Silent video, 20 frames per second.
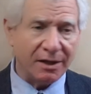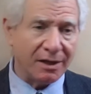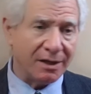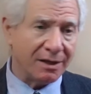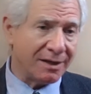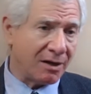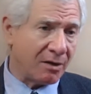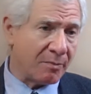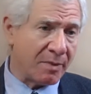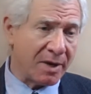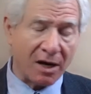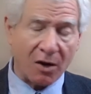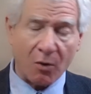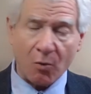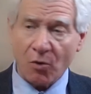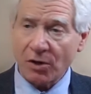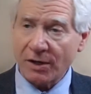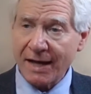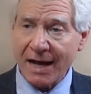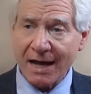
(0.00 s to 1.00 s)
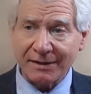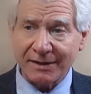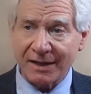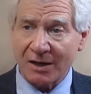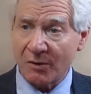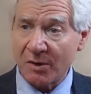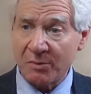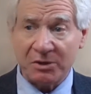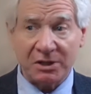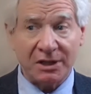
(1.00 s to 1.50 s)
Now, it may not work out
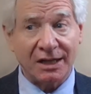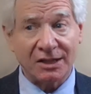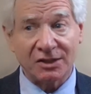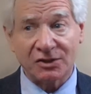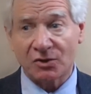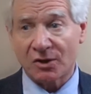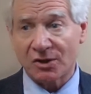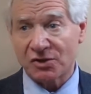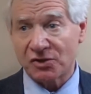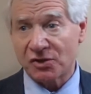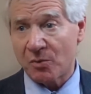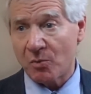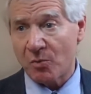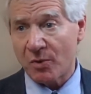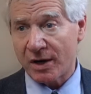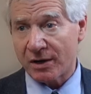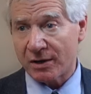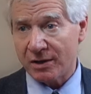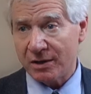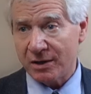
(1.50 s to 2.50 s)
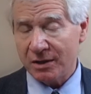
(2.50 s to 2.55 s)
that way, but you got to start somewhere.